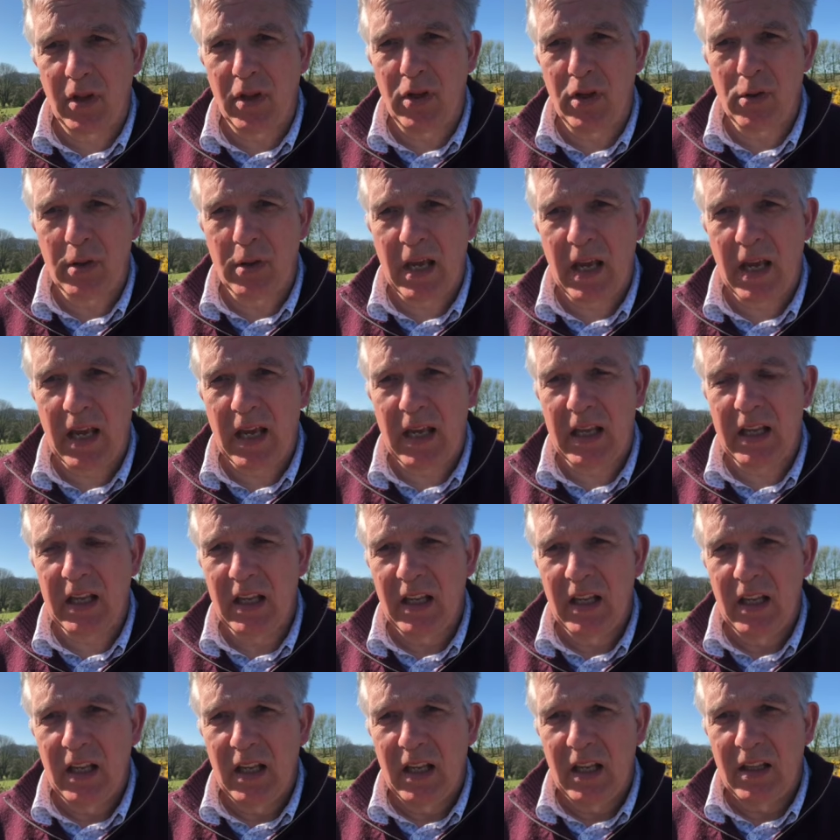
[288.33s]
the UK.
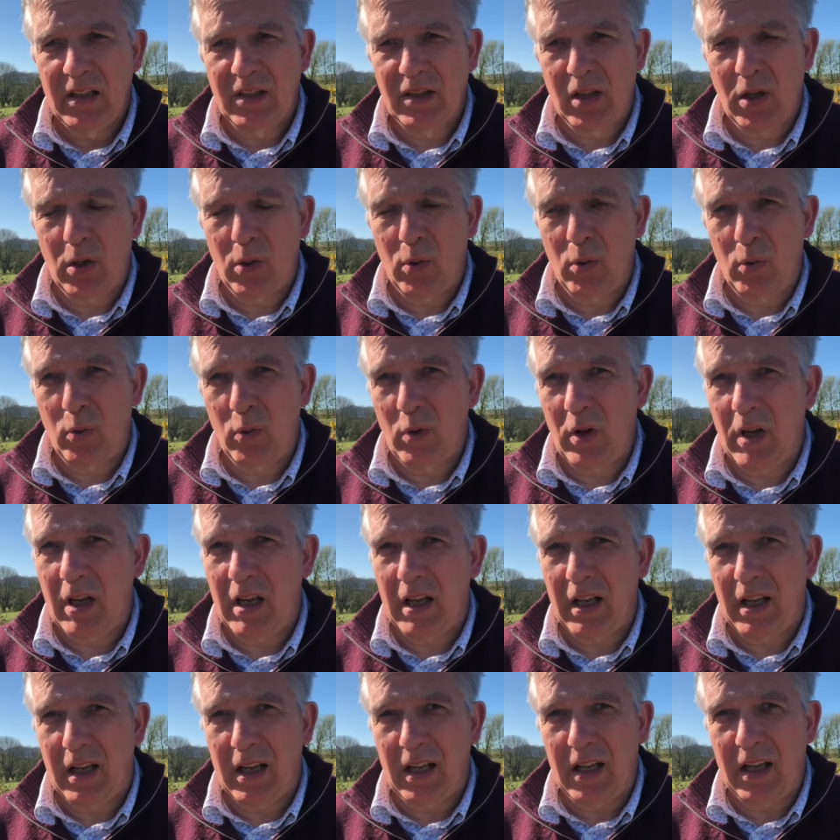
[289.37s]
So
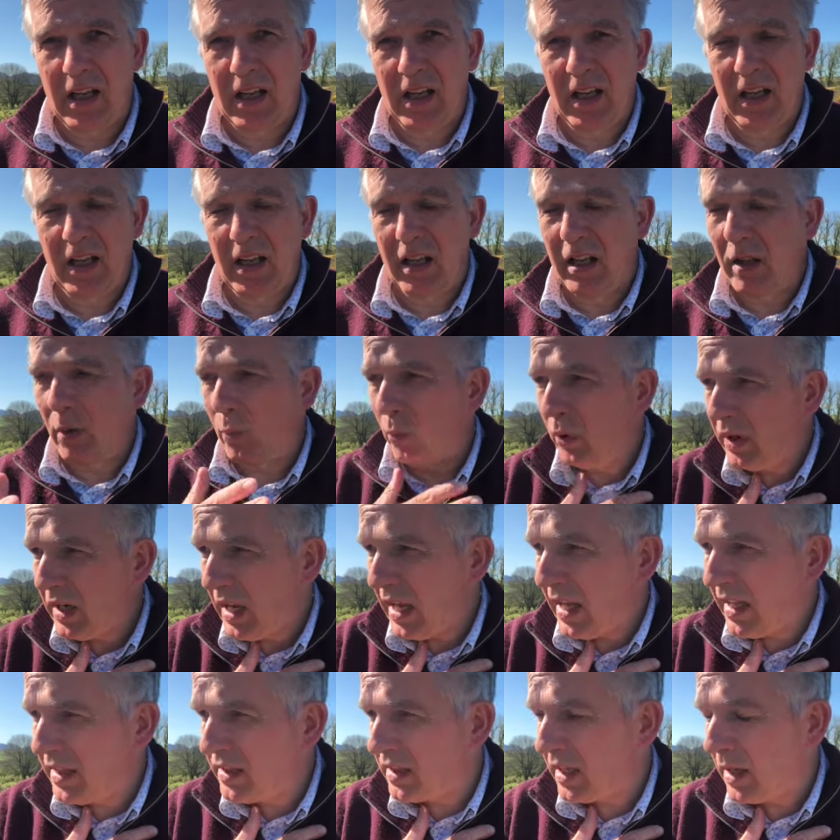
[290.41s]
on one
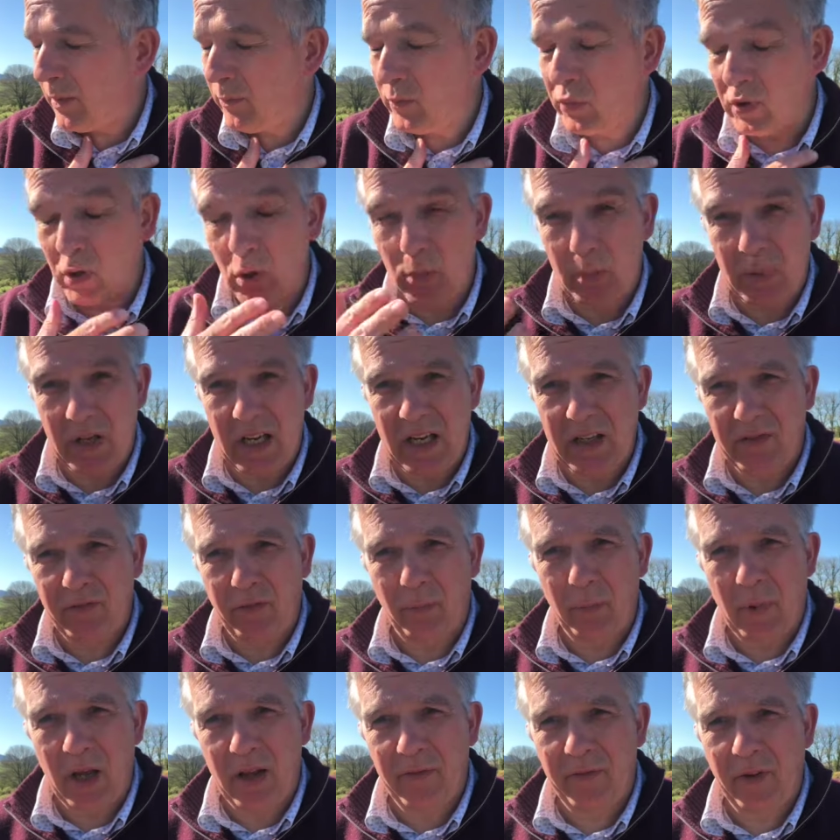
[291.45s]
hand, I'm so pleased for
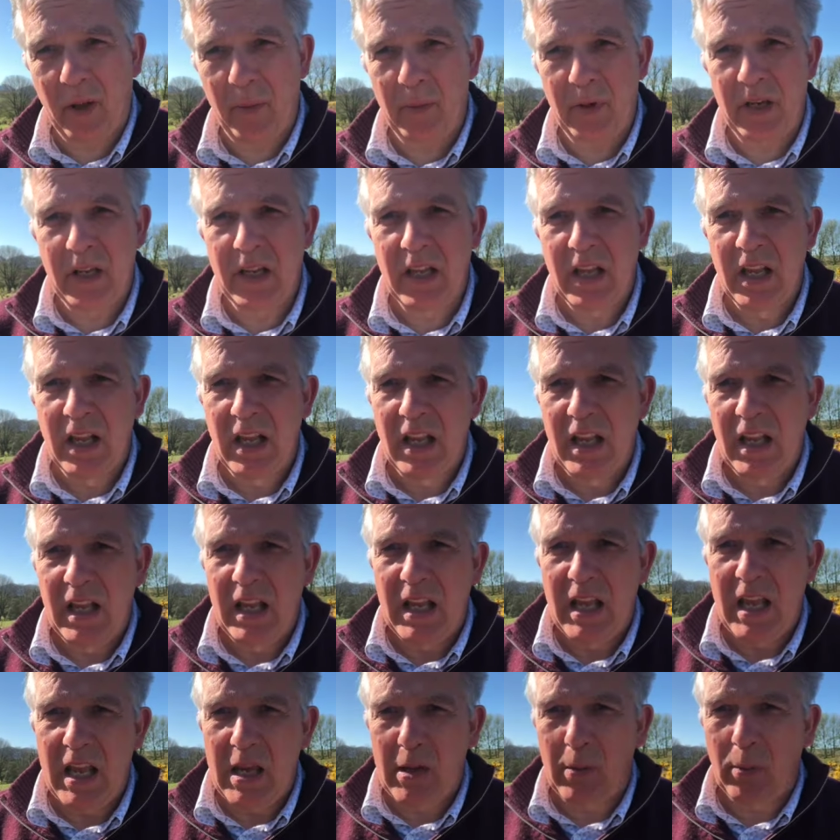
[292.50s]
my family.
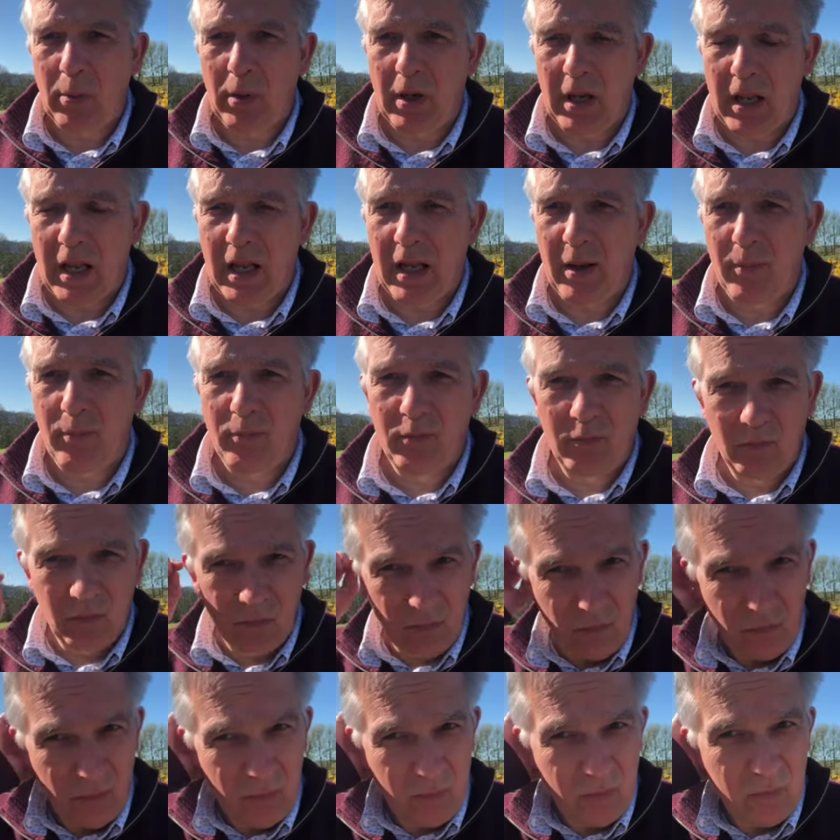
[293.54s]
Equally, I'm
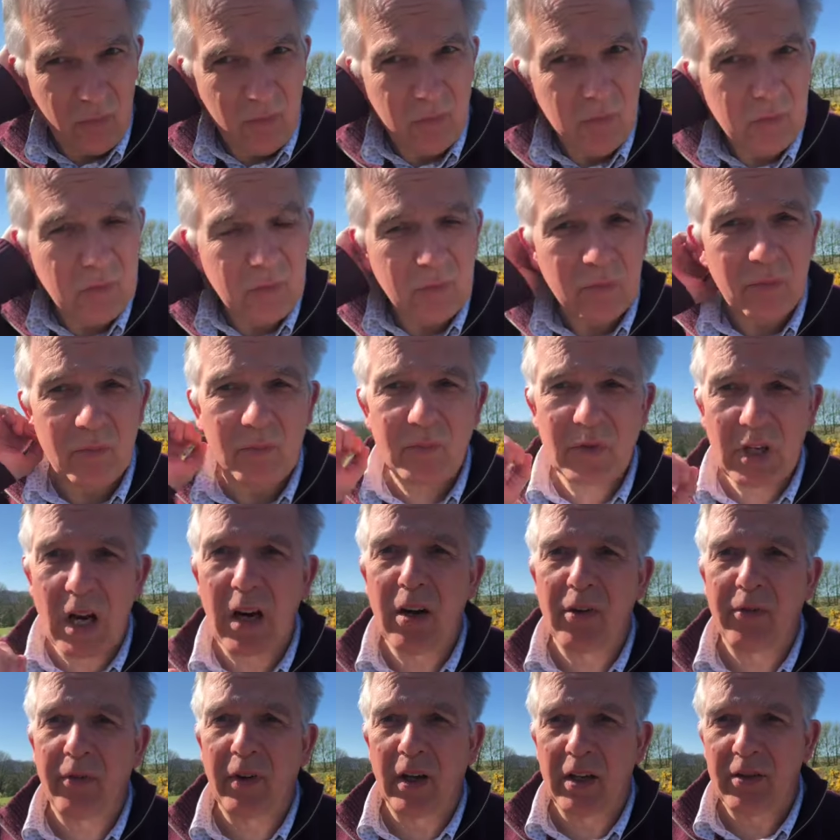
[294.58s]

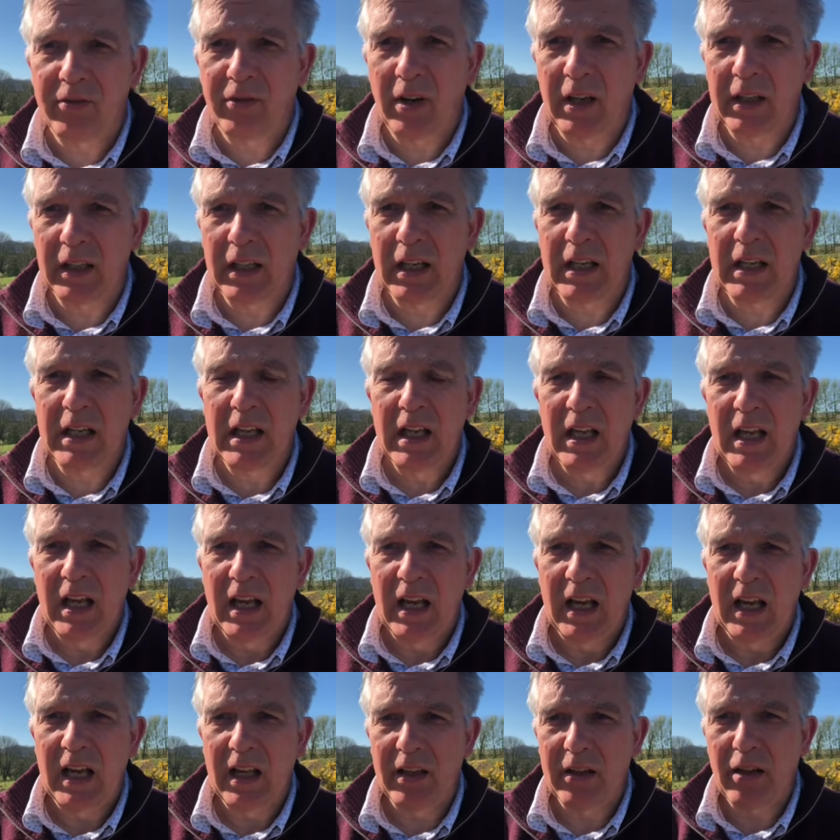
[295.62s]
terrified, frankly,
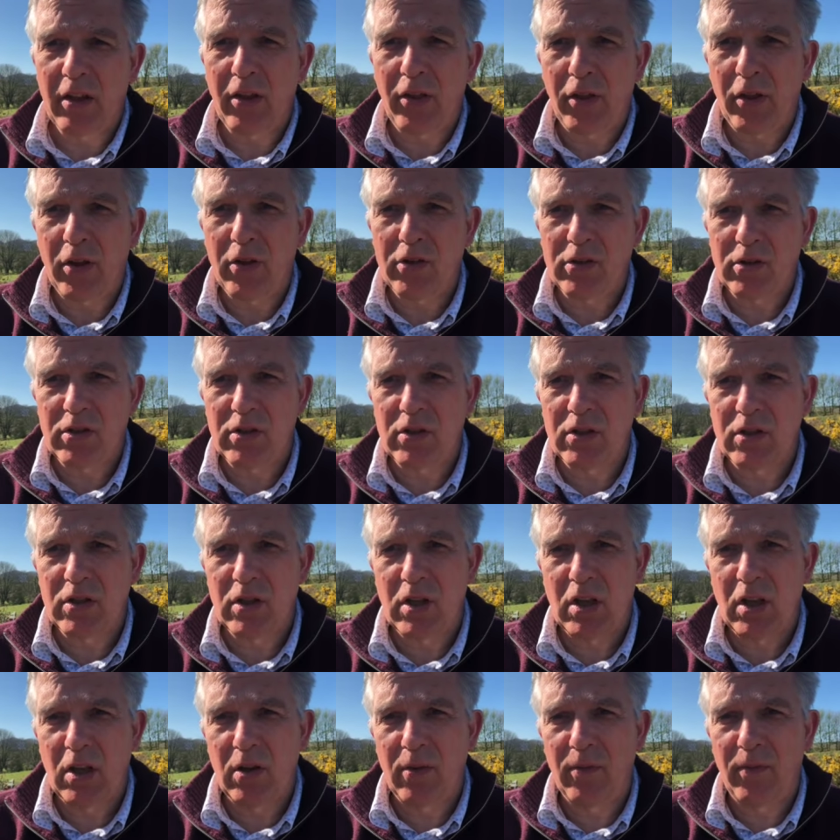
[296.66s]
at the thousands
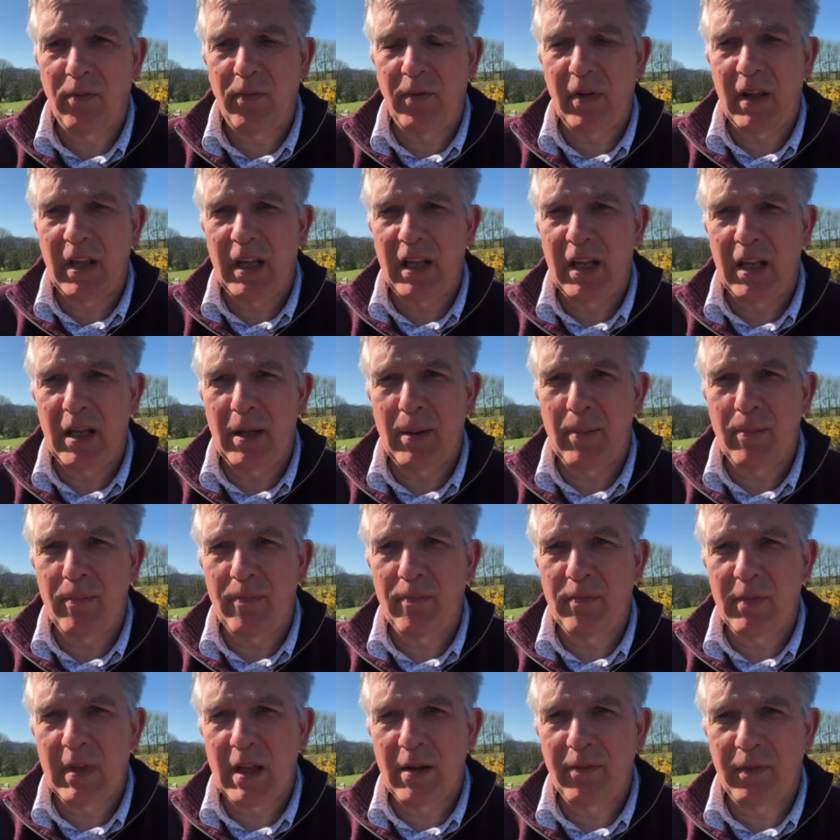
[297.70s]
of
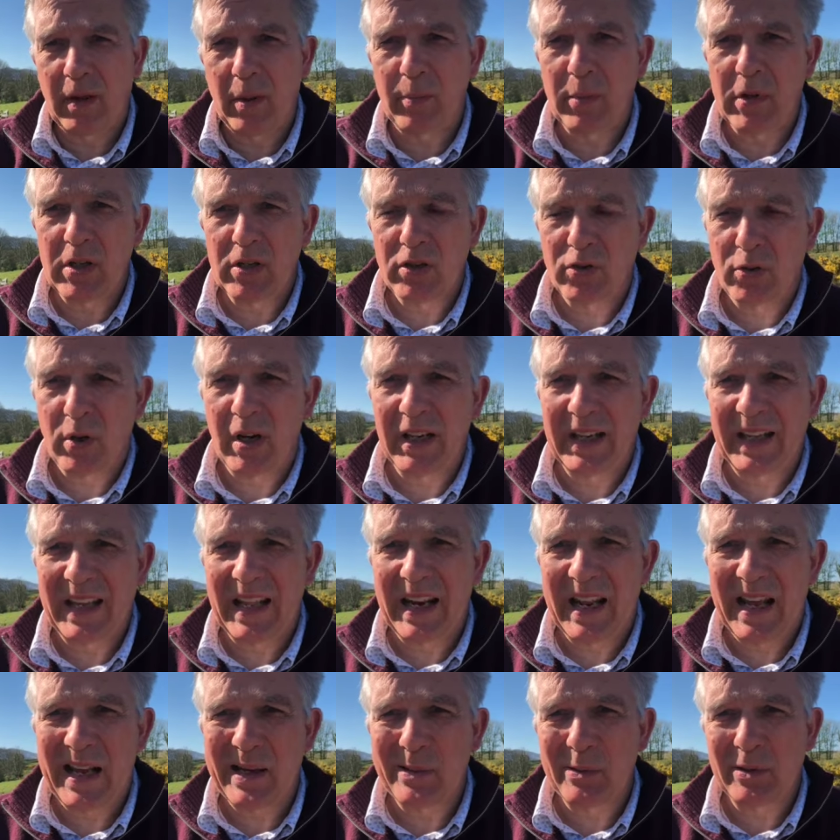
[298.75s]
families trying to get
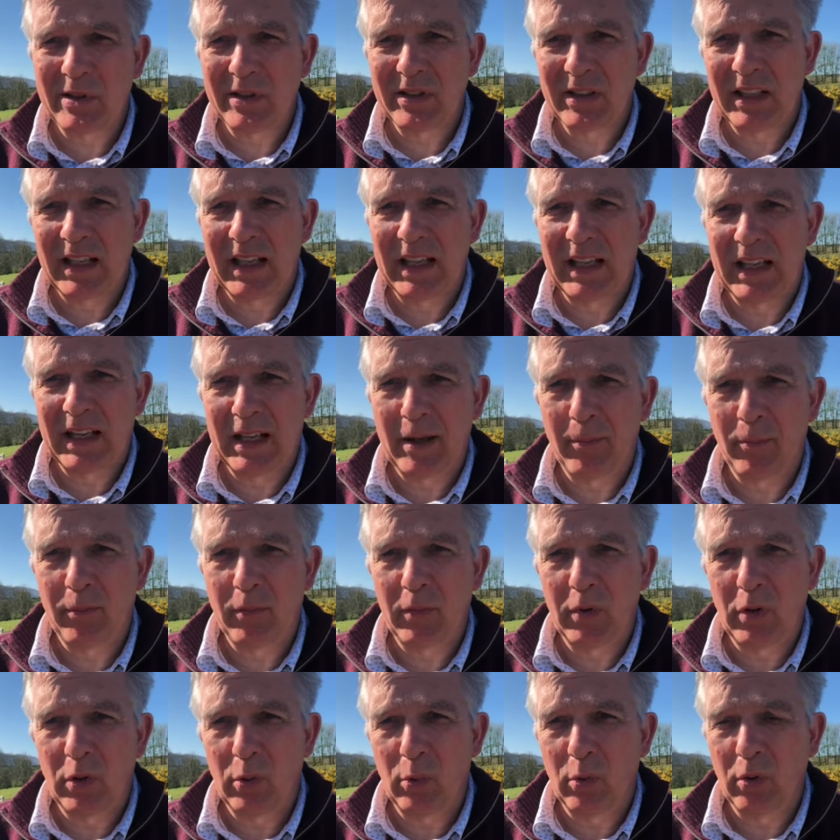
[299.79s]
out
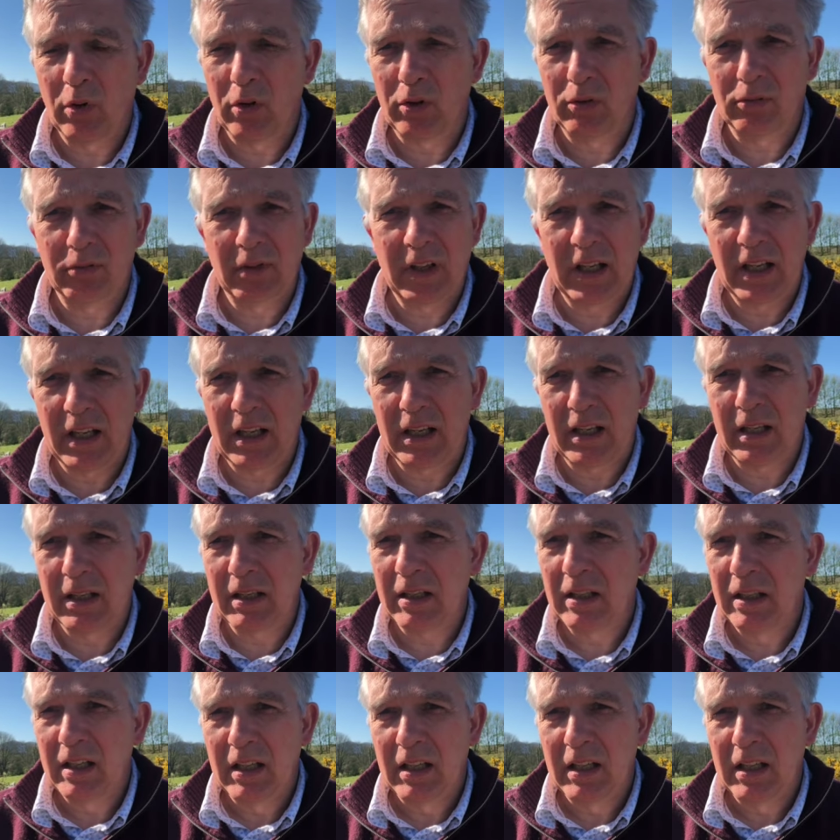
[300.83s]
who are in